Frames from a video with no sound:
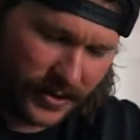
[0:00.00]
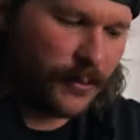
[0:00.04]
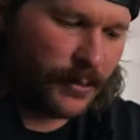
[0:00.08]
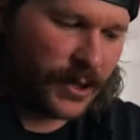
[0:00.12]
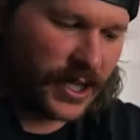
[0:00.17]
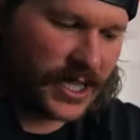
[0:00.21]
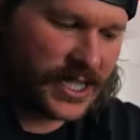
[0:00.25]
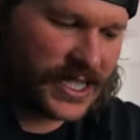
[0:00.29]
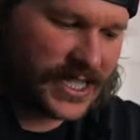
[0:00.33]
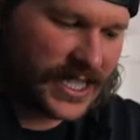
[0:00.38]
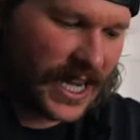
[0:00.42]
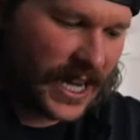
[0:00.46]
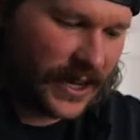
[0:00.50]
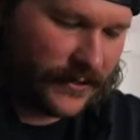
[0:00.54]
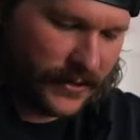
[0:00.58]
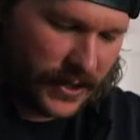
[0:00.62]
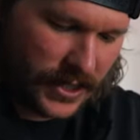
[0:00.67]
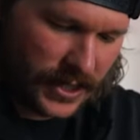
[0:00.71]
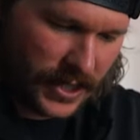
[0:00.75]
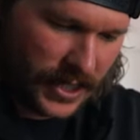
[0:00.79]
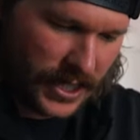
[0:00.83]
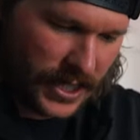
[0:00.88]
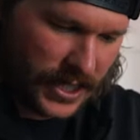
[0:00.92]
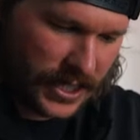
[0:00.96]
But let's dive
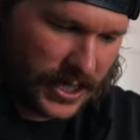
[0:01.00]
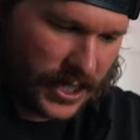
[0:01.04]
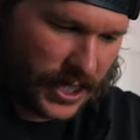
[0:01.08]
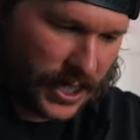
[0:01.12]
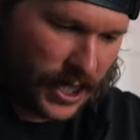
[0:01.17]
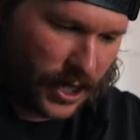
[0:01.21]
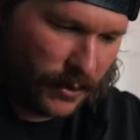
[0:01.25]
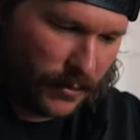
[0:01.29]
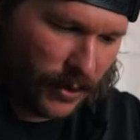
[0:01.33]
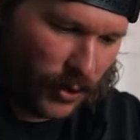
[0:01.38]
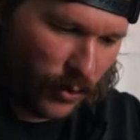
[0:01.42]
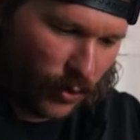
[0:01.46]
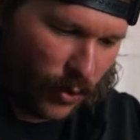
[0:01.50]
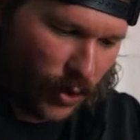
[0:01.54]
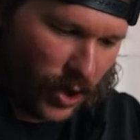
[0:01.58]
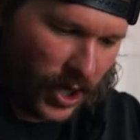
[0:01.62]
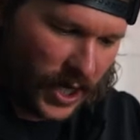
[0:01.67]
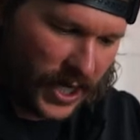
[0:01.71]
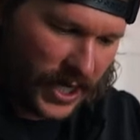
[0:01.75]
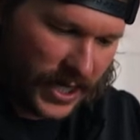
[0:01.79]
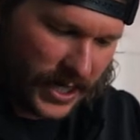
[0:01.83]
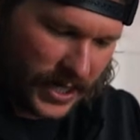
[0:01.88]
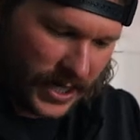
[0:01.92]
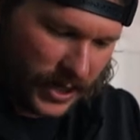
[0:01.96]
into this. Number
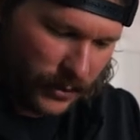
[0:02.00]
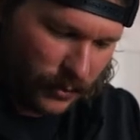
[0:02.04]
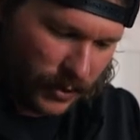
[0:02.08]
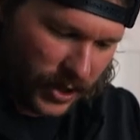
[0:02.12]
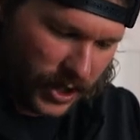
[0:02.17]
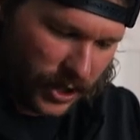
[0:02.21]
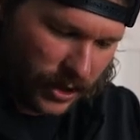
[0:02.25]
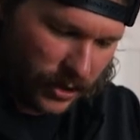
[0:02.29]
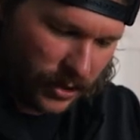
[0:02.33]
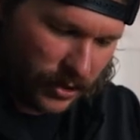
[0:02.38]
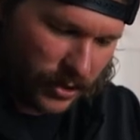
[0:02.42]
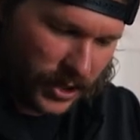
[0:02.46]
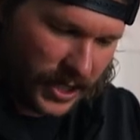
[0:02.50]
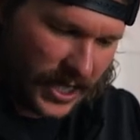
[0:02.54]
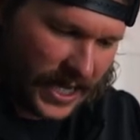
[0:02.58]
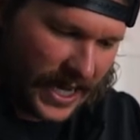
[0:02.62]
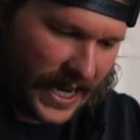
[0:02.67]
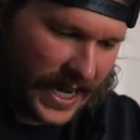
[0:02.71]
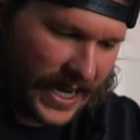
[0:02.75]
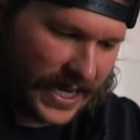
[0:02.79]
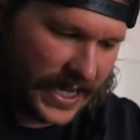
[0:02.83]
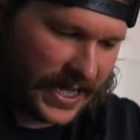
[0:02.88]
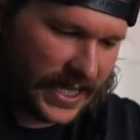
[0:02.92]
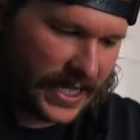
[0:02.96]
one that we're gonna look
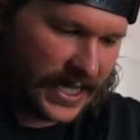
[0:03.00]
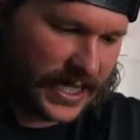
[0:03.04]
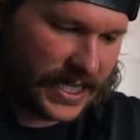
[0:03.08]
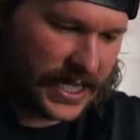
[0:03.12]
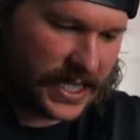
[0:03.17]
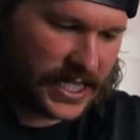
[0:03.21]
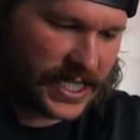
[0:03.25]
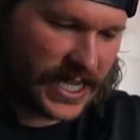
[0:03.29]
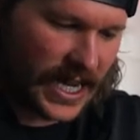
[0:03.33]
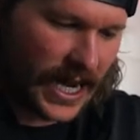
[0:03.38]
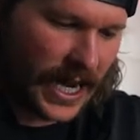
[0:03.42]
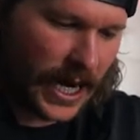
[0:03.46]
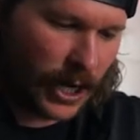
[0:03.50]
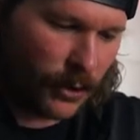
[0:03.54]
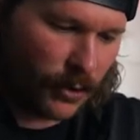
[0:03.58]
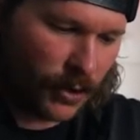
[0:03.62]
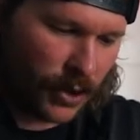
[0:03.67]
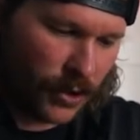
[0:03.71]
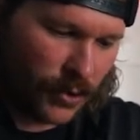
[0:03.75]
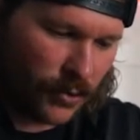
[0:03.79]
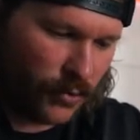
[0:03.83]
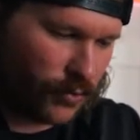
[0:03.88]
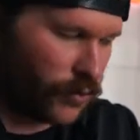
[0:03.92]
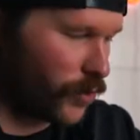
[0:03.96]
at is
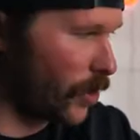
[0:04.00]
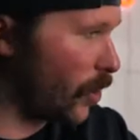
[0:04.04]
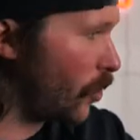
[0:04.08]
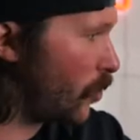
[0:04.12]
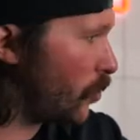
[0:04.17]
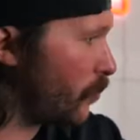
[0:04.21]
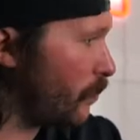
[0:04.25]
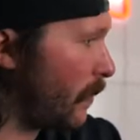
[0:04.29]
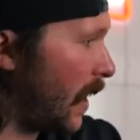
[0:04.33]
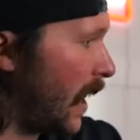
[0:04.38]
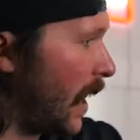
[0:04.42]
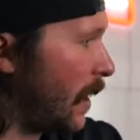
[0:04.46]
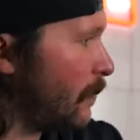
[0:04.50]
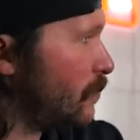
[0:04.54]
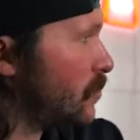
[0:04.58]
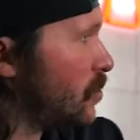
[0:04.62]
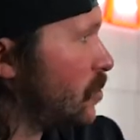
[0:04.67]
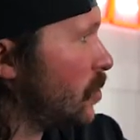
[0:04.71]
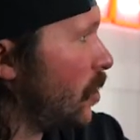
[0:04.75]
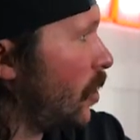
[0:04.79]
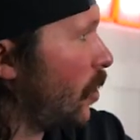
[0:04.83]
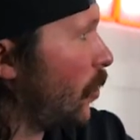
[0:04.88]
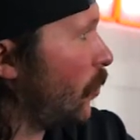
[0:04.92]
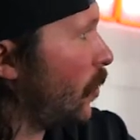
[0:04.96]
our roadmap.
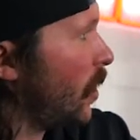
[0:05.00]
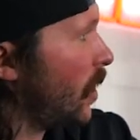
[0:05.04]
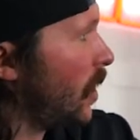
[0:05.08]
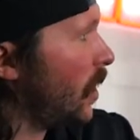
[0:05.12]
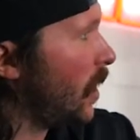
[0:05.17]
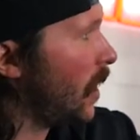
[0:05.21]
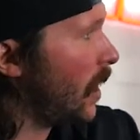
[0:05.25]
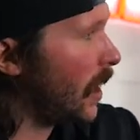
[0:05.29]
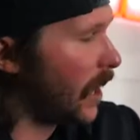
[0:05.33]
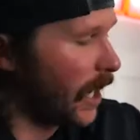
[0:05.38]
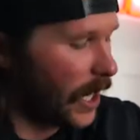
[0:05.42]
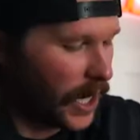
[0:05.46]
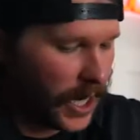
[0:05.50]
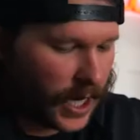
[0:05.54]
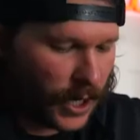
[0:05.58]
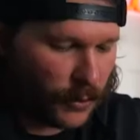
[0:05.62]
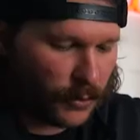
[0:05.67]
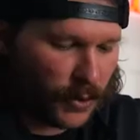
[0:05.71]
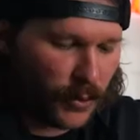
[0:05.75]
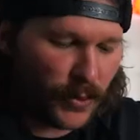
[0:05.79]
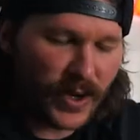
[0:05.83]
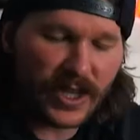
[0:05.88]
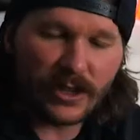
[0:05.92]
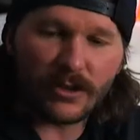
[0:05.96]
So uh,
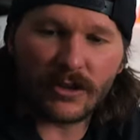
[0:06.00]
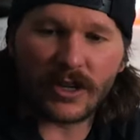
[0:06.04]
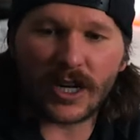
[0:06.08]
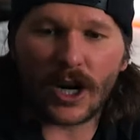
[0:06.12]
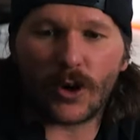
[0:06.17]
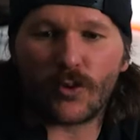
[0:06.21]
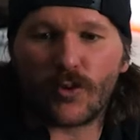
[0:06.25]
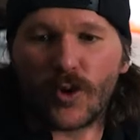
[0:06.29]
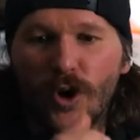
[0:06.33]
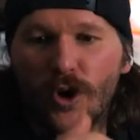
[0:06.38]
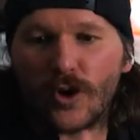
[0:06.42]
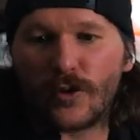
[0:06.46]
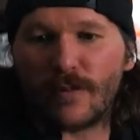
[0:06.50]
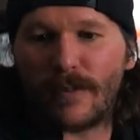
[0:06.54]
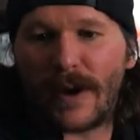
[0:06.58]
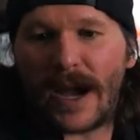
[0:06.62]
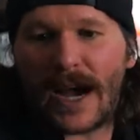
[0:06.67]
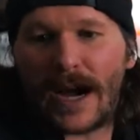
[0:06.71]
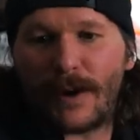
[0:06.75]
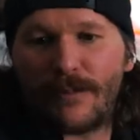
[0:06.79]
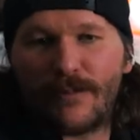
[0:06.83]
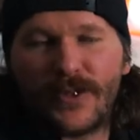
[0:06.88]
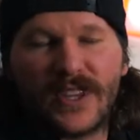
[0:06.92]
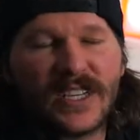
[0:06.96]
when we look at our
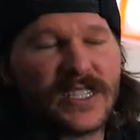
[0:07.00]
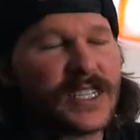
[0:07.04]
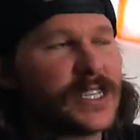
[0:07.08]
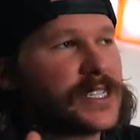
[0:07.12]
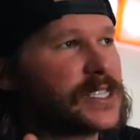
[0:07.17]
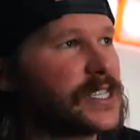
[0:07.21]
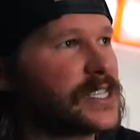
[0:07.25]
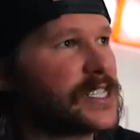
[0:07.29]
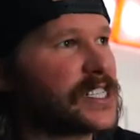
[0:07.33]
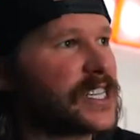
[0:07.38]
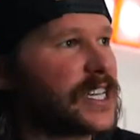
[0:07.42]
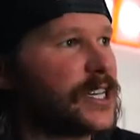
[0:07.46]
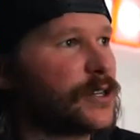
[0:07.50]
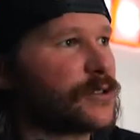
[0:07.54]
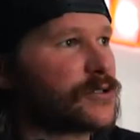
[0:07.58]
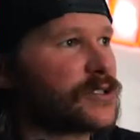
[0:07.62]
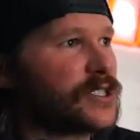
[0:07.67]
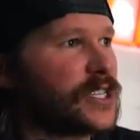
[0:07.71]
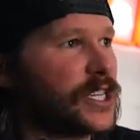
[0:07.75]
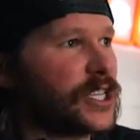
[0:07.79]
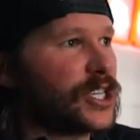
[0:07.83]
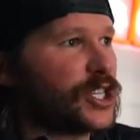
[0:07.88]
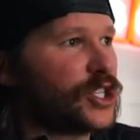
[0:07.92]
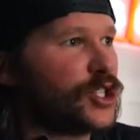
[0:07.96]
roadmap, this is the skill
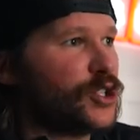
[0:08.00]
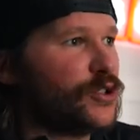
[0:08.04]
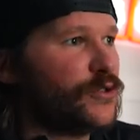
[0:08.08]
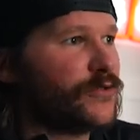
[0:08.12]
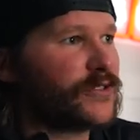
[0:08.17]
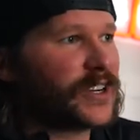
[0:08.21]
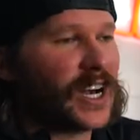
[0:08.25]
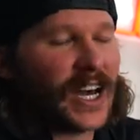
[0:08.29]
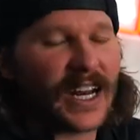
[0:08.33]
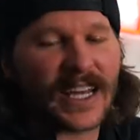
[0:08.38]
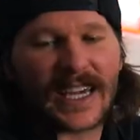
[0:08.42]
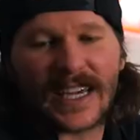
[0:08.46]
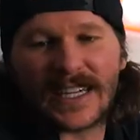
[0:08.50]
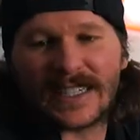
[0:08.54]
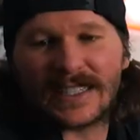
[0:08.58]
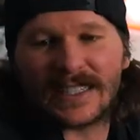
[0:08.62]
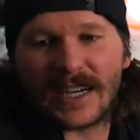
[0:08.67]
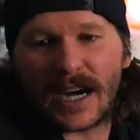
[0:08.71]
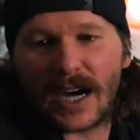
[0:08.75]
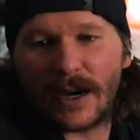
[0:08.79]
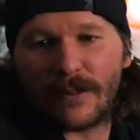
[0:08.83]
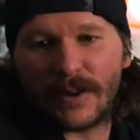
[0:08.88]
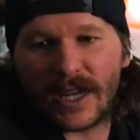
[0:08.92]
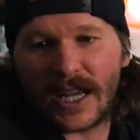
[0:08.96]
set that you've got to get
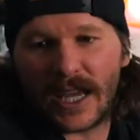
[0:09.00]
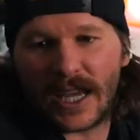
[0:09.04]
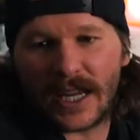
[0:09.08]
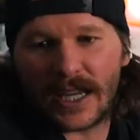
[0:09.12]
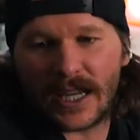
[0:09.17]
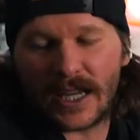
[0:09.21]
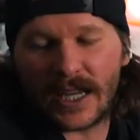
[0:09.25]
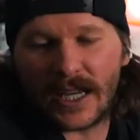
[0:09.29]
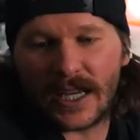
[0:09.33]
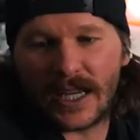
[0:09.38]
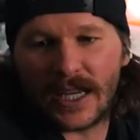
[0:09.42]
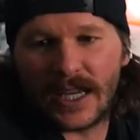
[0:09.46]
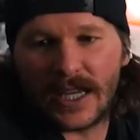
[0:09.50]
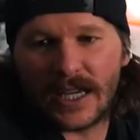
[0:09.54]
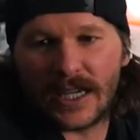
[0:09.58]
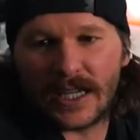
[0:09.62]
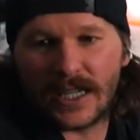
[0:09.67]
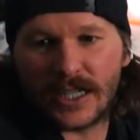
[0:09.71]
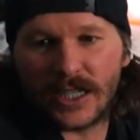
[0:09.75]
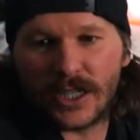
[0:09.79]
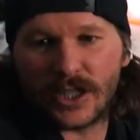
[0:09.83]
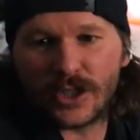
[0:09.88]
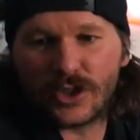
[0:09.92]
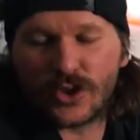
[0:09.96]
dominated
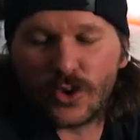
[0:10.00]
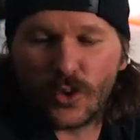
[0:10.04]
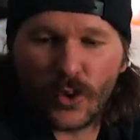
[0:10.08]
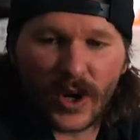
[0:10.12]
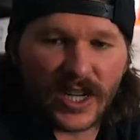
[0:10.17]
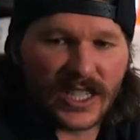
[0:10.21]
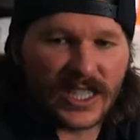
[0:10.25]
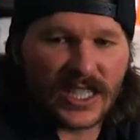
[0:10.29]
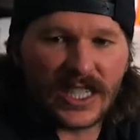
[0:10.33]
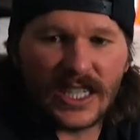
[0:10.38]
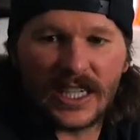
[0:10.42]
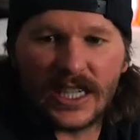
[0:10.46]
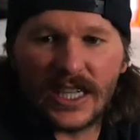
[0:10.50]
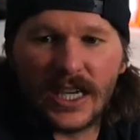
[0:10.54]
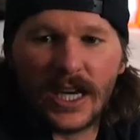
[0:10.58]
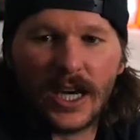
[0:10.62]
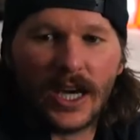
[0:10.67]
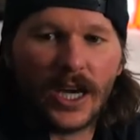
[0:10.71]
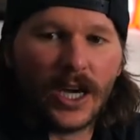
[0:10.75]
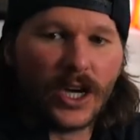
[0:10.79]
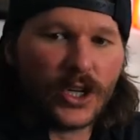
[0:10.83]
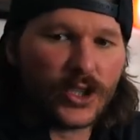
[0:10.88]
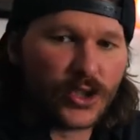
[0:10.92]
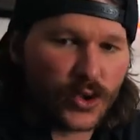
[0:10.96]
in
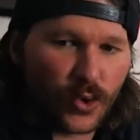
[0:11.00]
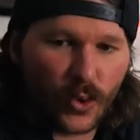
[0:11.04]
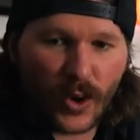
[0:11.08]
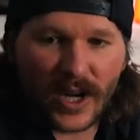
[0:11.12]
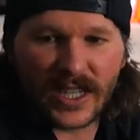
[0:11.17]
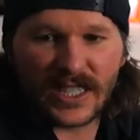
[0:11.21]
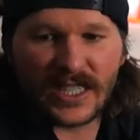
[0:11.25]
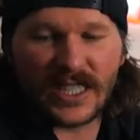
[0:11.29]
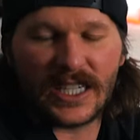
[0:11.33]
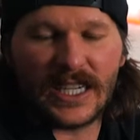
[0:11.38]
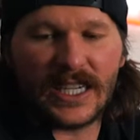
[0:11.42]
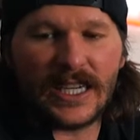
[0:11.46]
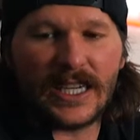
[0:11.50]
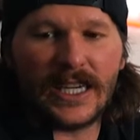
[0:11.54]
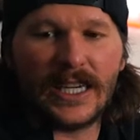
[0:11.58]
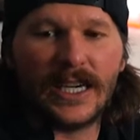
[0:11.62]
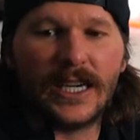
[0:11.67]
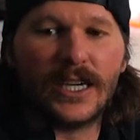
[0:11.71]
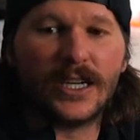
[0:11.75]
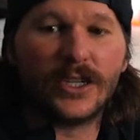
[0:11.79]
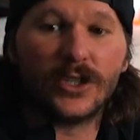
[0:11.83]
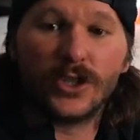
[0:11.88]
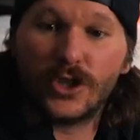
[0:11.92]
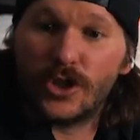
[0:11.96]
2022
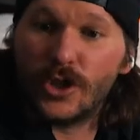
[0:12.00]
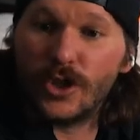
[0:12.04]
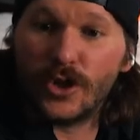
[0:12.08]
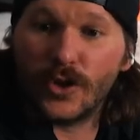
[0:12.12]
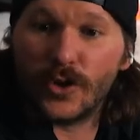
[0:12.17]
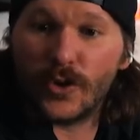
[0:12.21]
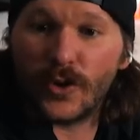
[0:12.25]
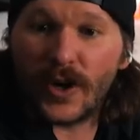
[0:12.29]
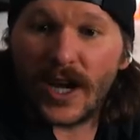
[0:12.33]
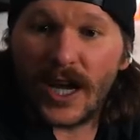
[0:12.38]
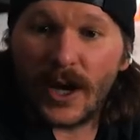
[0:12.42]
two.